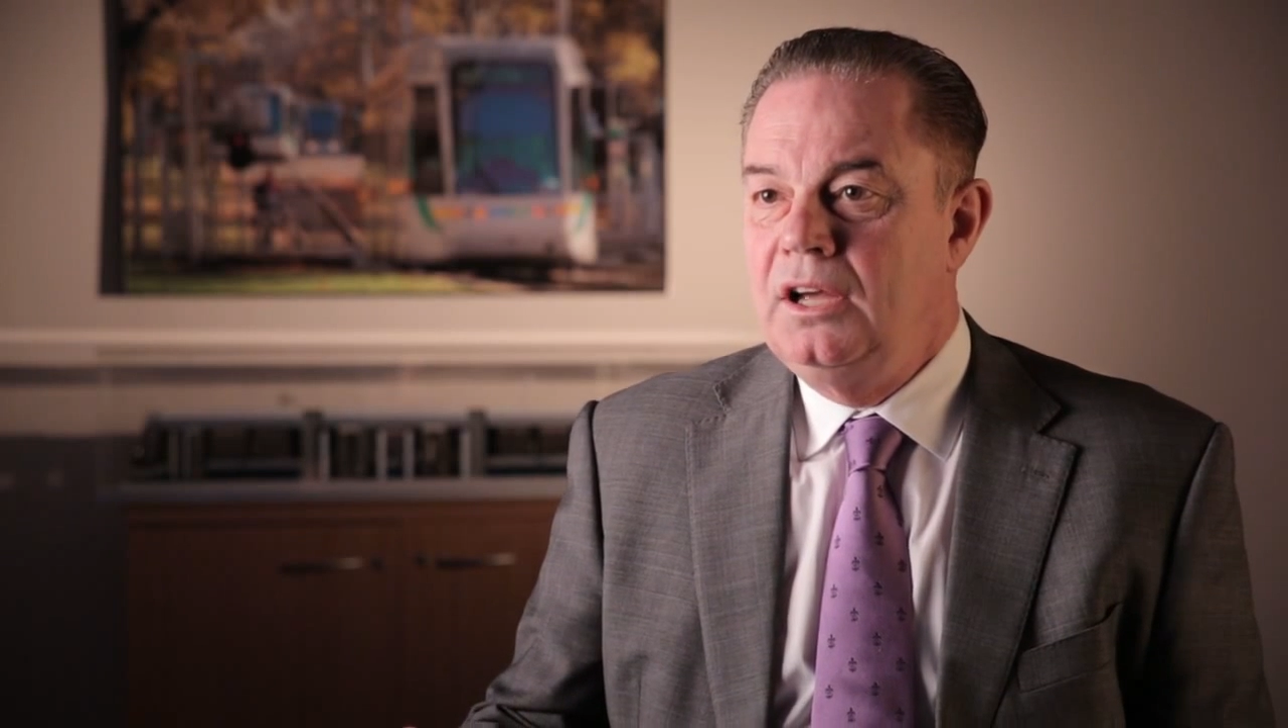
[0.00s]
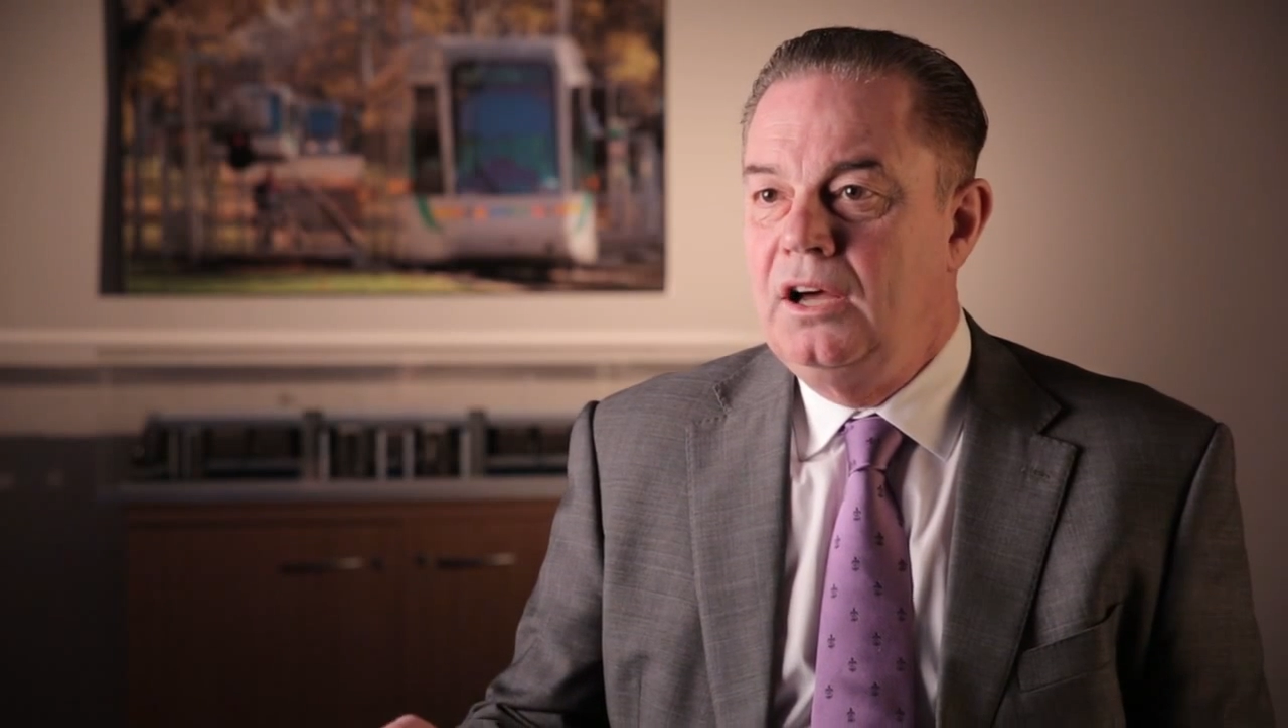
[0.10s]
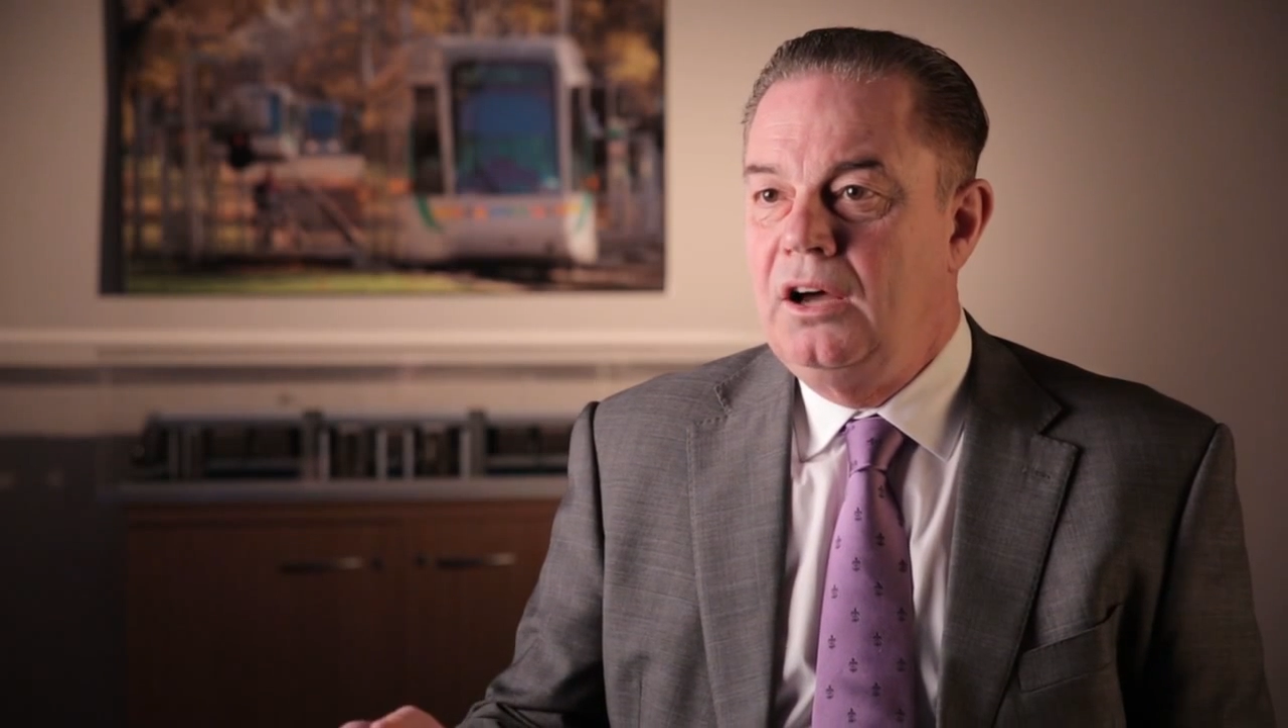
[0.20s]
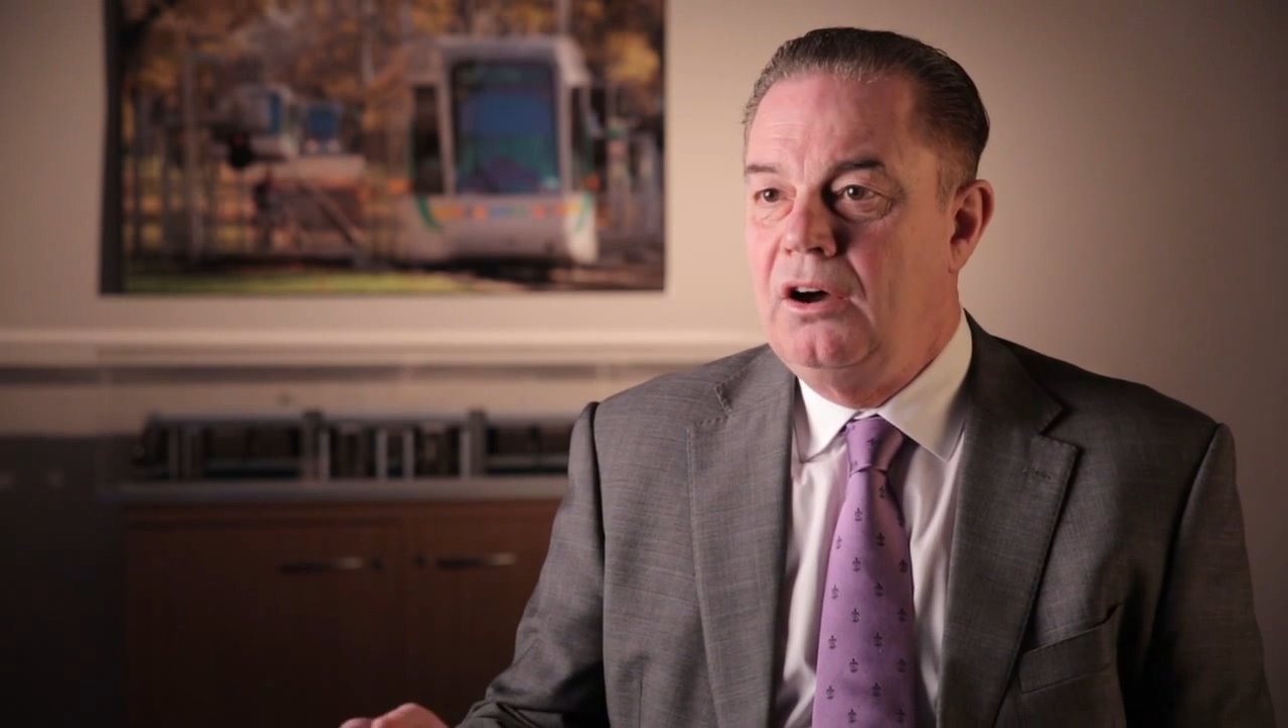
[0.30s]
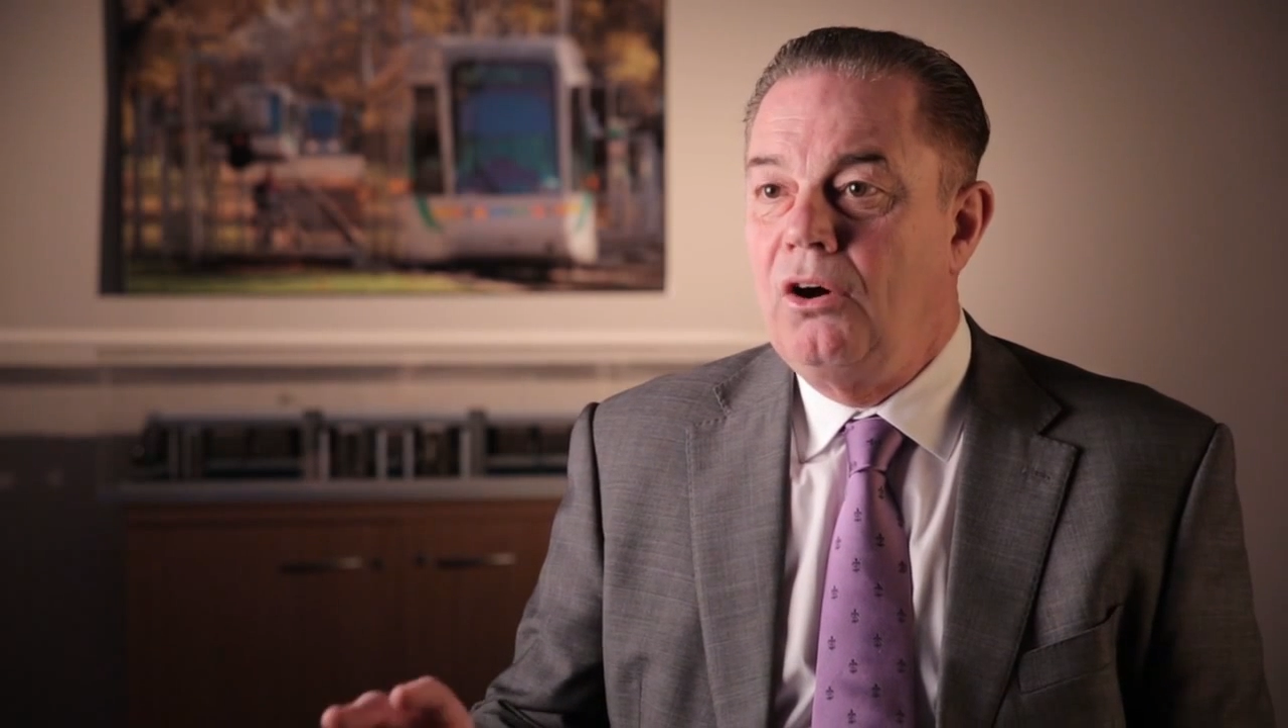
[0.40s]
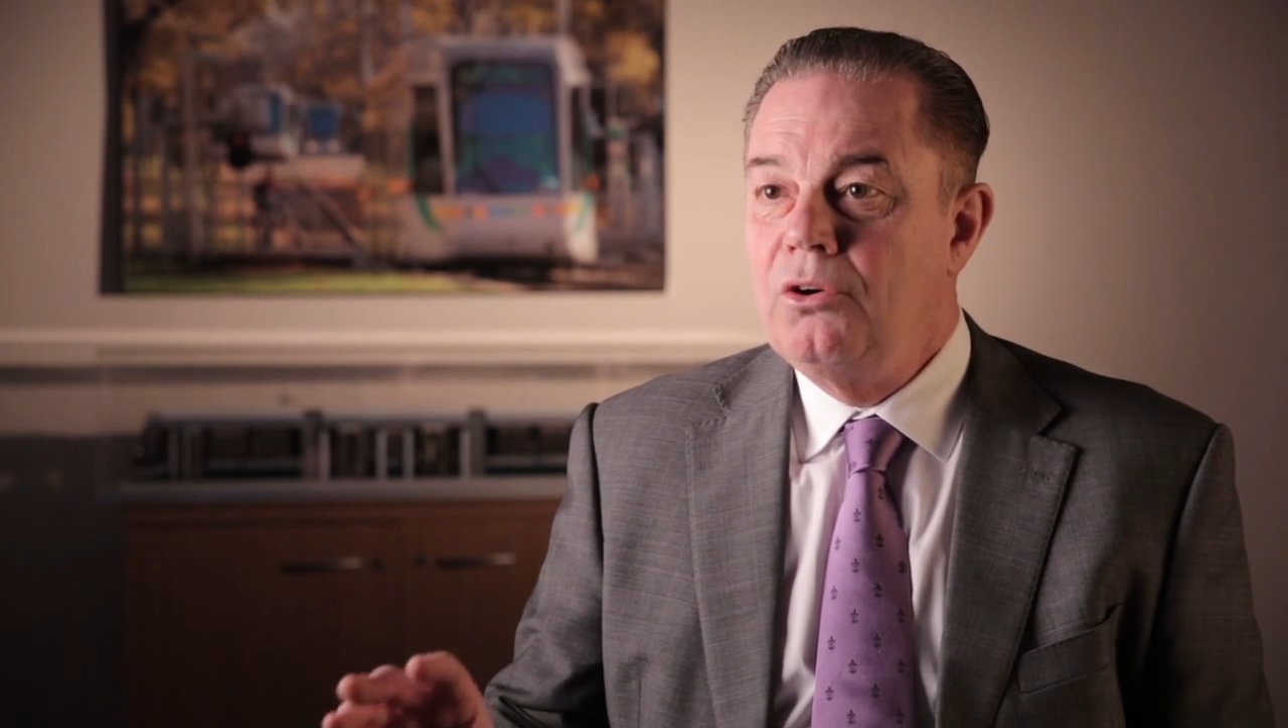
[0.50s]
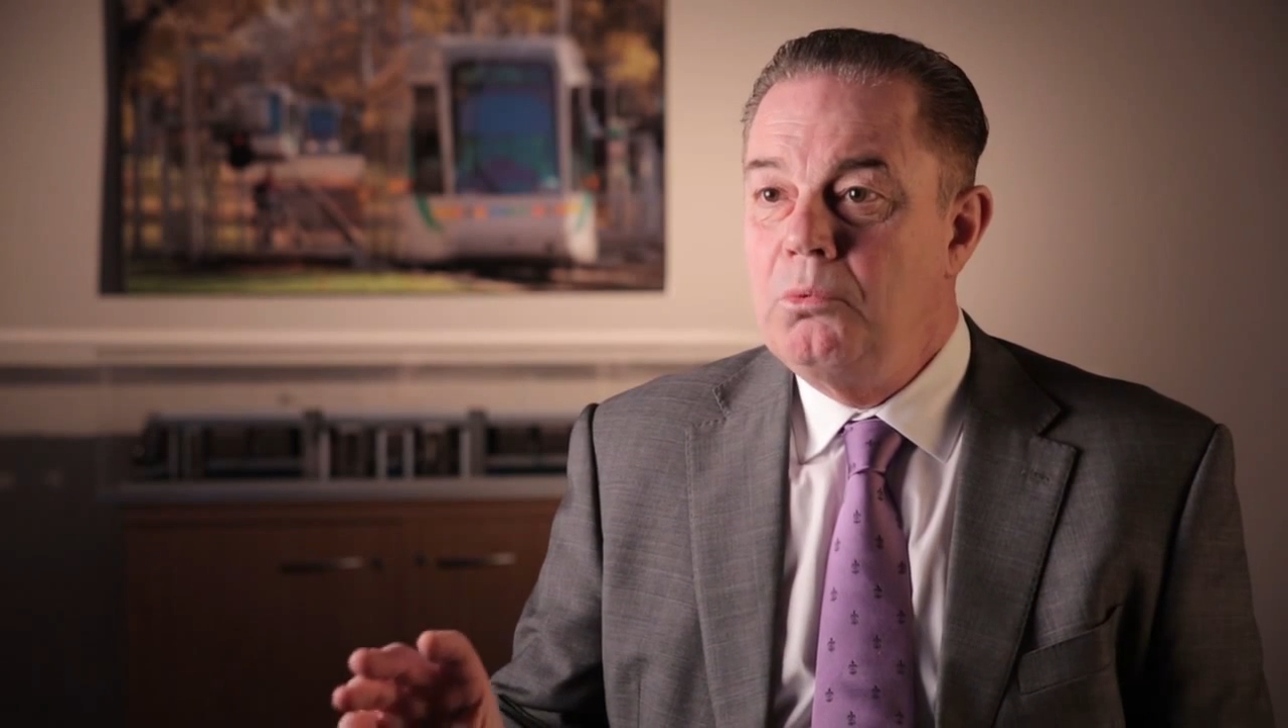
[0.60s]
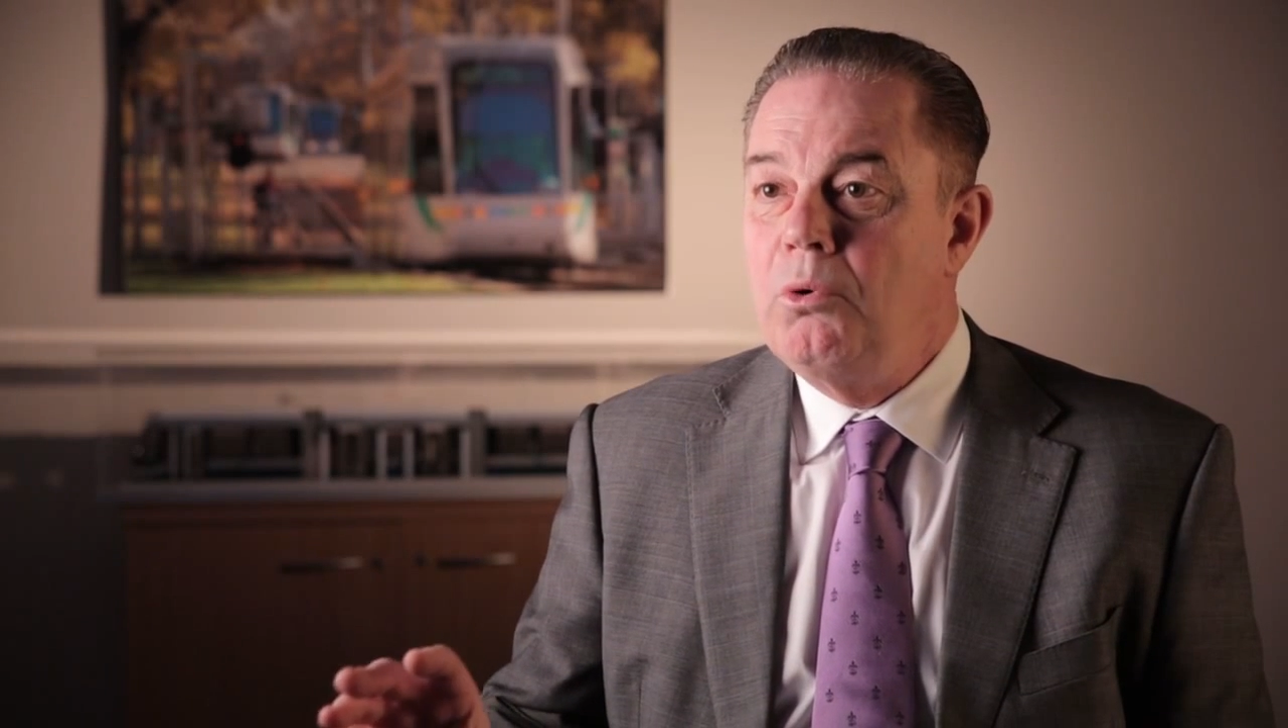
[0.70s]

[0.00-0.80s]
on a